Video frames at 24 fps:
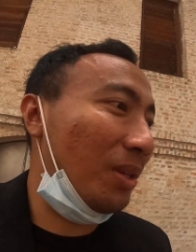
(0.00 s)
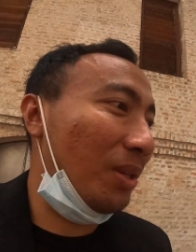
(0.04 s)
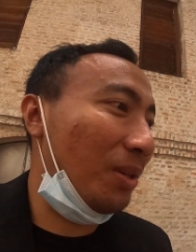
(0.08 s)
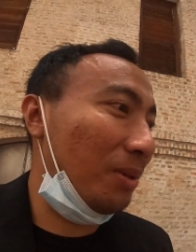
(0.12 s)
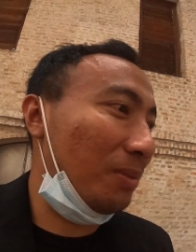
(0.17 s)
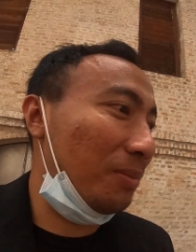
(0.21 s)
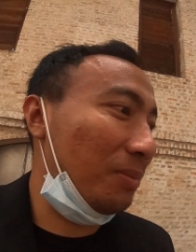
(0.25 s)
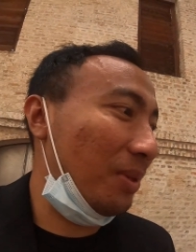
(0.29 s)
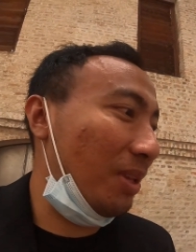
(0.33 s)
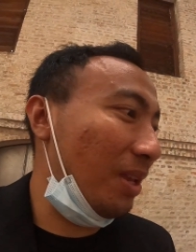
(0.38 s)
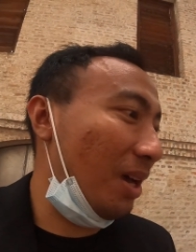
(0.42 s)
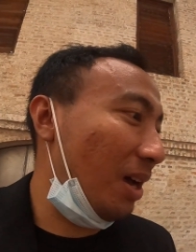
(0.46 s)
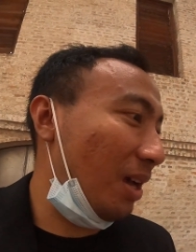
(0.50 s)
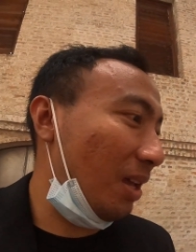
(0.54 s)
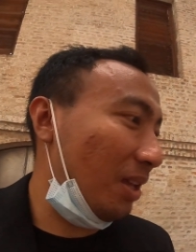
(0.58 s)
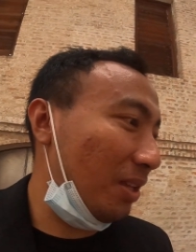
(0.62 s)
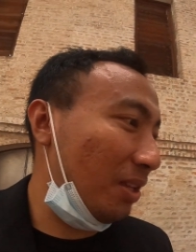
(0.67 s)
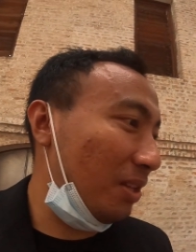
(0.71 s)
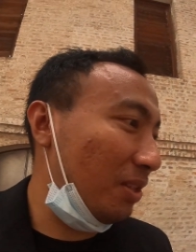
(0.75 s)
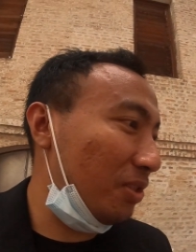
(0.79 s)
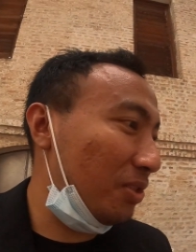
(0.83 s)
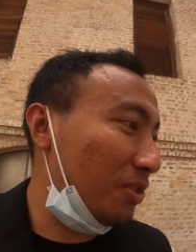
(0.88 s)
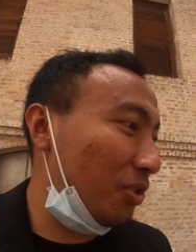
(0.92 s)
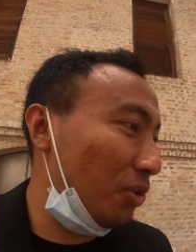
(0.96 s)
yeah,
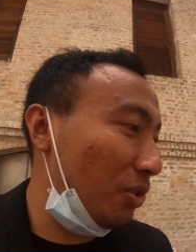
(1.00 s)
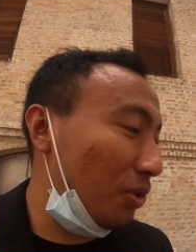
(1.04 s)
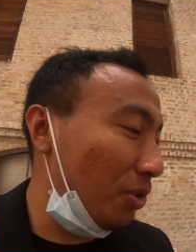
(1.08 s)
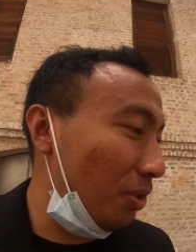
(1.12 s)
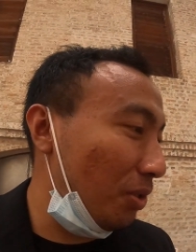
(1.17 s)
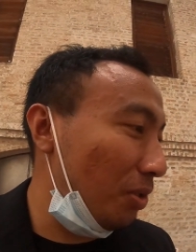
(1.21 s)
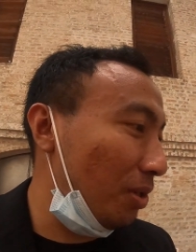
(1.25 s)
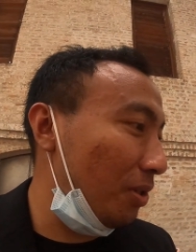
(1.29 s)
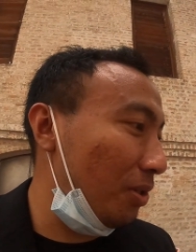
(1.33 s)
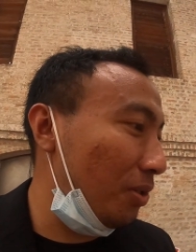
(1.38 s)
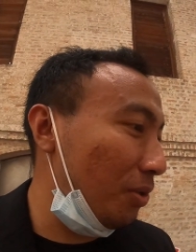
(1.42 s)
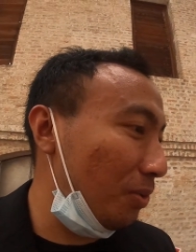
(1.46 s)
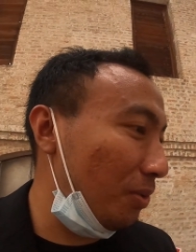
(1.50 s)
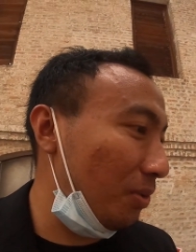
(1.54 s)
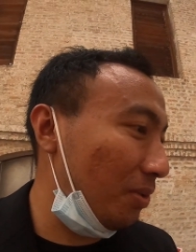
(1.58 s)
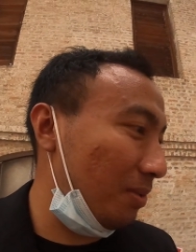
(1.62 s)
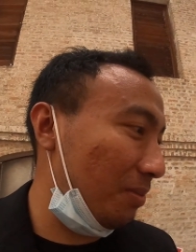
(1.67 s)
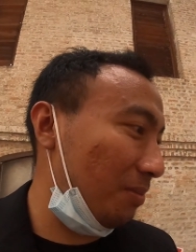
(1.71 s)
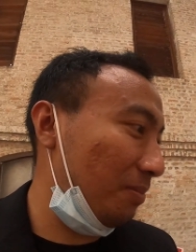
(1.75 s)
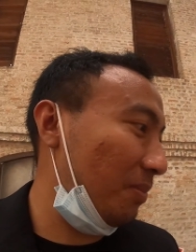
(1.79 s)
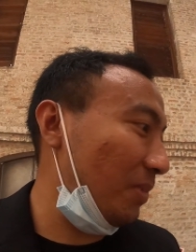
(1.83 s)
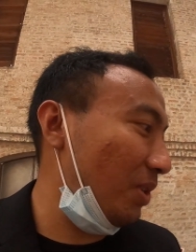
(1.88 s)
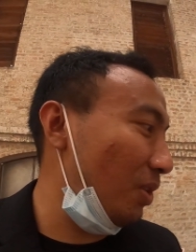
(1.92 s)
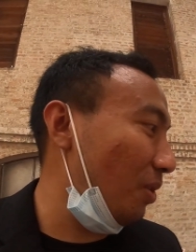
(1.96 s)
is you
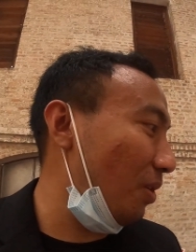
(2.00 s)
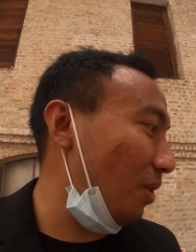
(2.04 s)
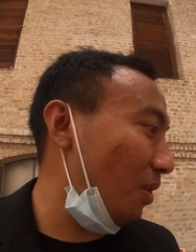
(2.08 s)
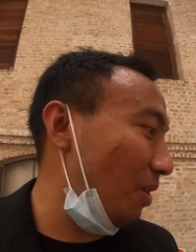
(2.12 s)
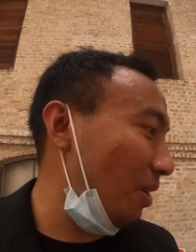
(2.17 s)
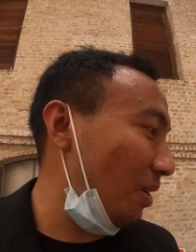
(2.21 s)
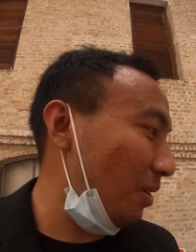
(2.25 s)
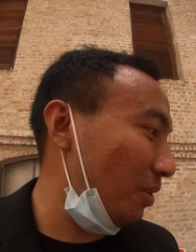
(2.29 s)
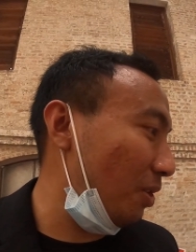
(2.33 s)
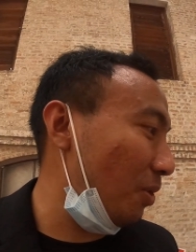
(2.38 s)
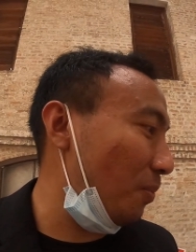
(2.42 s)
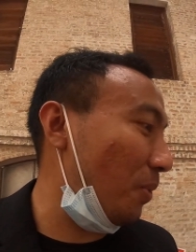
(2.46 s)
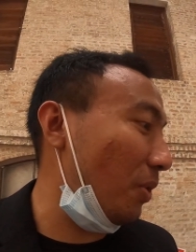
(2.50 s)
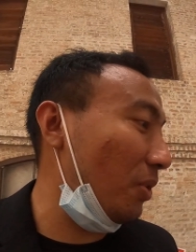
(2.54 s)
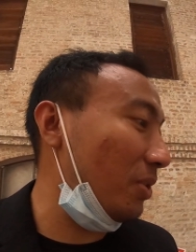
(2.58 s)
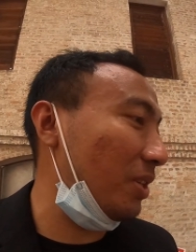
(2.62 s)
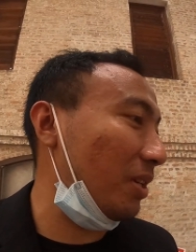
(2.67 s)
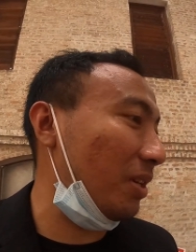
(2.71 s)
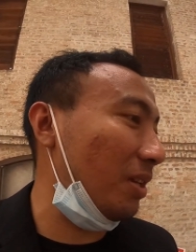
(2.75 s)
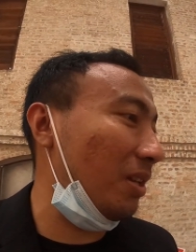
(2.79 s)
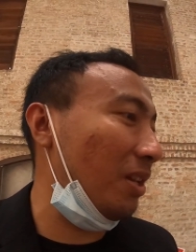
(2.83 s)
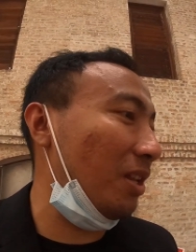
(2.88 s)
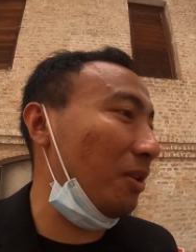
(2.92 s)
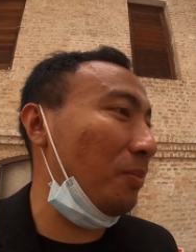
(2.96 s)
you know your
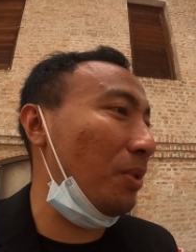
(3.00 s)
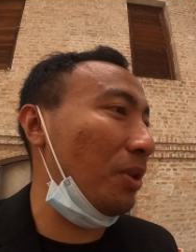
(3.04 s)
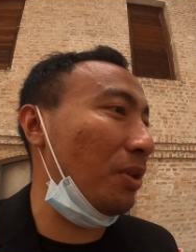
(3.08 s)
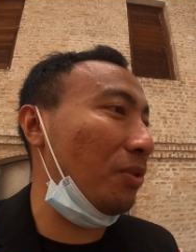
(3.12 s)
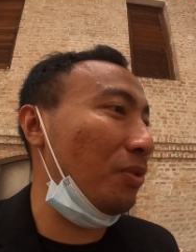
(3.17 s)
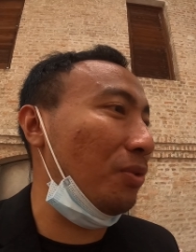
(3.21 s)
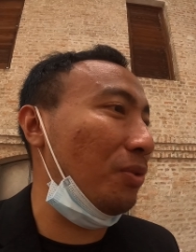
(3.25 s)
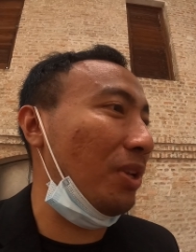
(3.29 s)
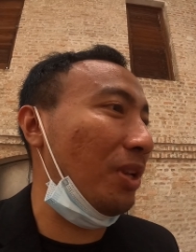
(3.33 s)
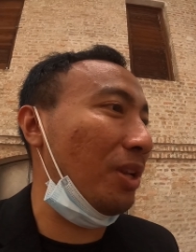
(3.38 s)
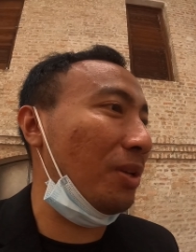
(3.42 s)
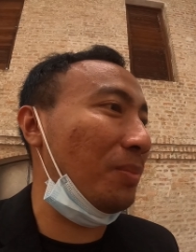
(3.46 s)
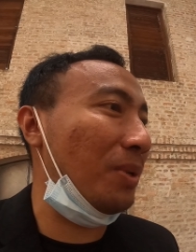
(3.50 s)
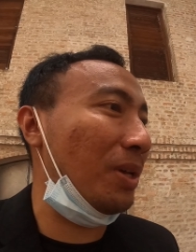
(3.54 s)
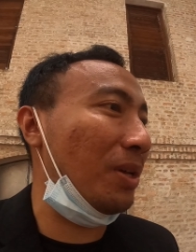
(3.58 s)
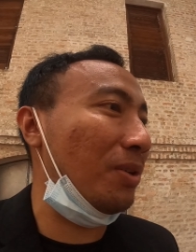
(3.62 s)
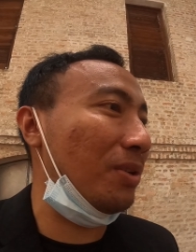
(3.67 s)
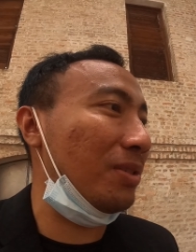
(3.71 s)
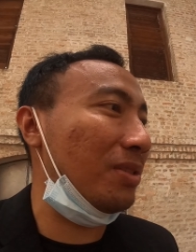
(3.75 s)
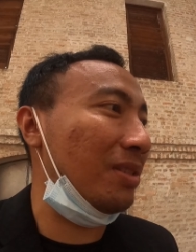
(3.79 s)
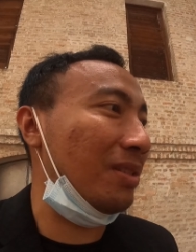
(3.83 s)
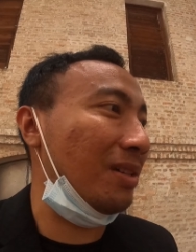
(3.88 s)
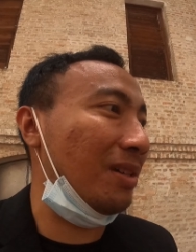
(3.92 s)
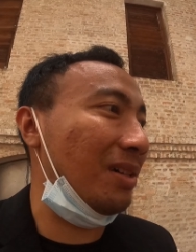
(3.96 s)
project a little bit unique because.